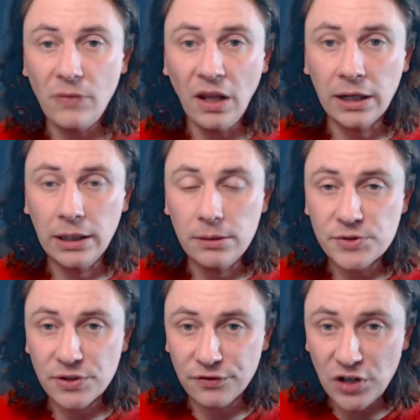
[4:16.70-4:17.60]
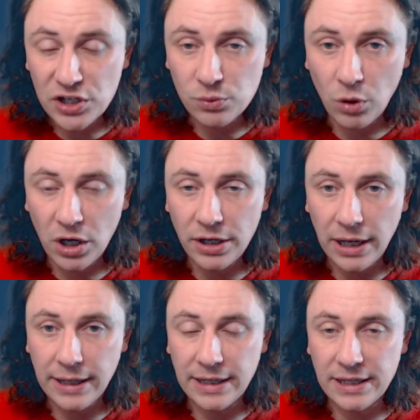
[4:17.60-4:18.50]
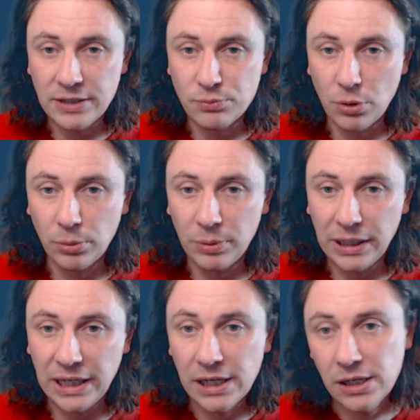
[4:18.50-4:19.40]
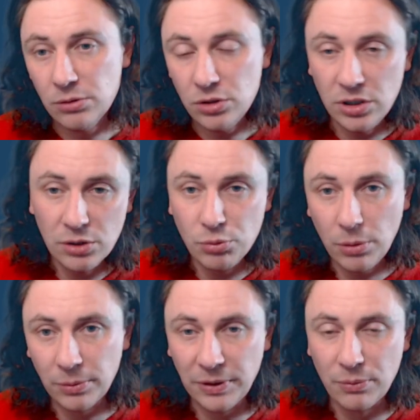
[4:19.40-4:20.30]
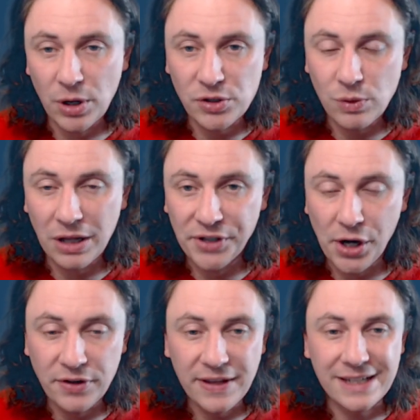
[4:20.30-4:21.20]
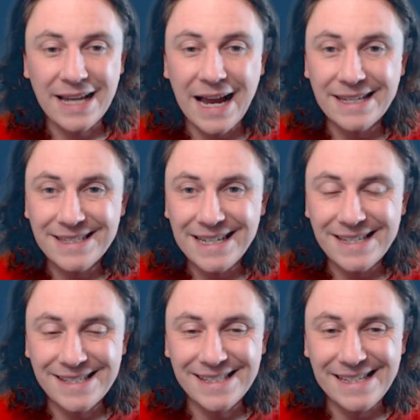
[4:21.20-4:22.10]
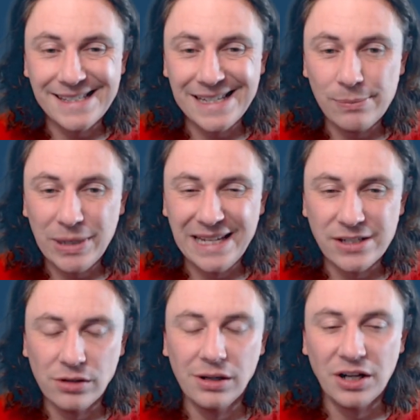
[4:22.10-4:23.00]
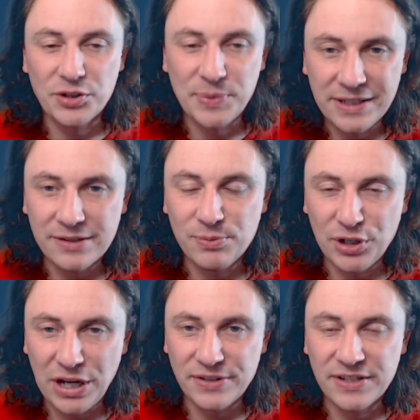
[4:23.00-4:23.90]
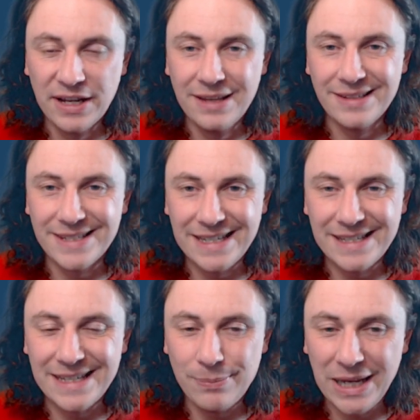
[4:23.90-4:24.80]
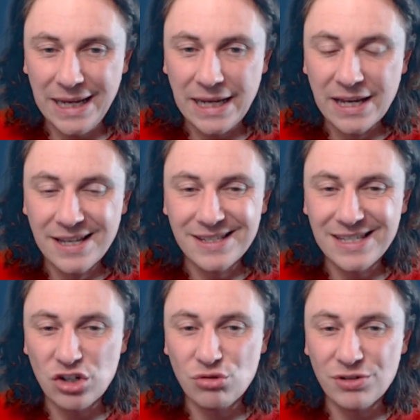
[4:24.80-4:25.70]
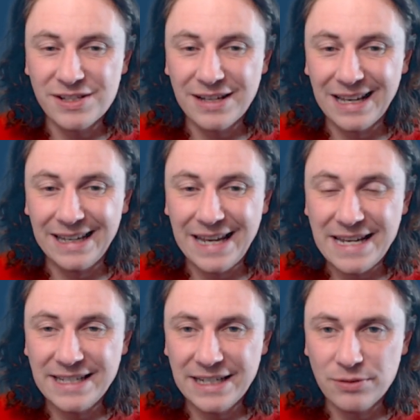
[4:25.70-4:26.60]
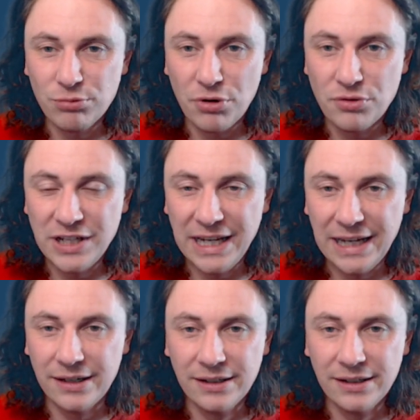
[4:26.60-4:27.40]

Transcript: So the first one is probably the most well-known, and that's anti-CCP. Don't ask me to pronounce the CCP, citrusylinated protein.